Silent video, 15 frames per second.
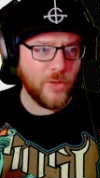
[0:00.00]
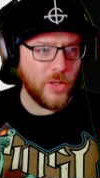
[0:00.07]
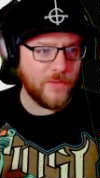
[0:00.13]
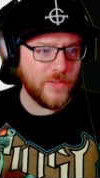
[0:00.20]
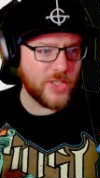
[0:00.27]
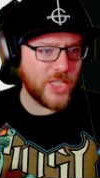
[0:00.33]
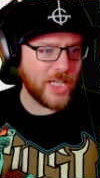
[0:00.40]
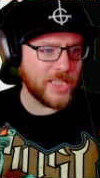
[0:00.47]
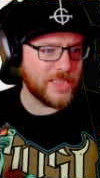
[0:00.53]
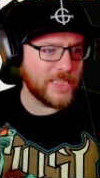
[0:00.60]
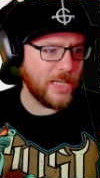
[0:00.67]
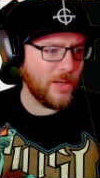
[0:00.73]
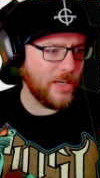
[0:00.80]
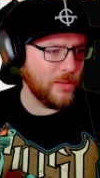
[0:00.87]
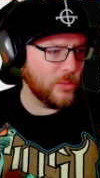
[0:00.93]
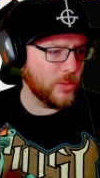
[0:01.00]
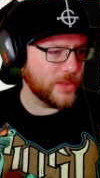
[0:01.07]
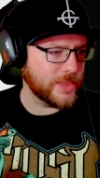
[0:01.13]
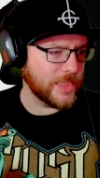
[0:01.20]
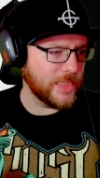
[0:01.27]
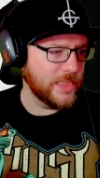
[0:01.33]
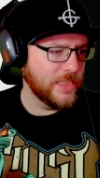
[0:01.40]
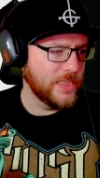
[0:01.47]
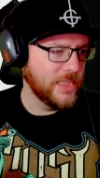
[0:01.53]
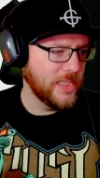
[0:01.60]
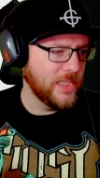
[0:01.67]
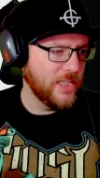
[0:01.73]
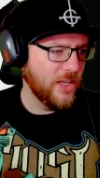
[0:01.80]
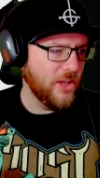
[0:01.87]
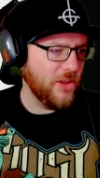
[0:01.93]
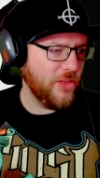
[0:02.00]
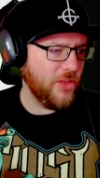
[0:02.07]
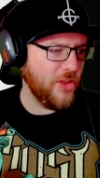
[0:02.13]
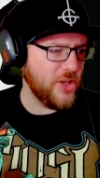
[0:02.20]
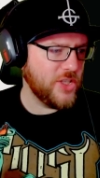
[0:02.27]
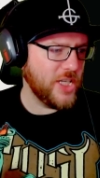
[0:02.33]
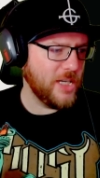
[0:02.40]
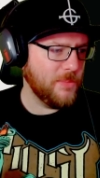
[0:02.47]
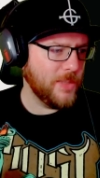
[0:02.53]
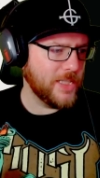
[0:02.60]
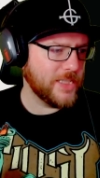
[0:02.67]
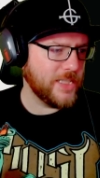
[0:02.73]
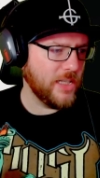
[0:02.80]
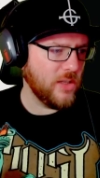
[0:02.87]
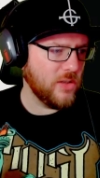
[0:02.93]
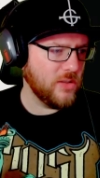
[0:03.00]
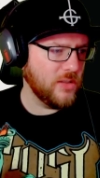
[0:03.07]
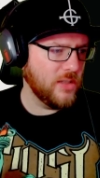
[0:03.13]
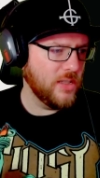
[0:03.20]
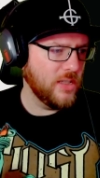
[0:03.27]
even checked this out. How long is it? 13 minutes long.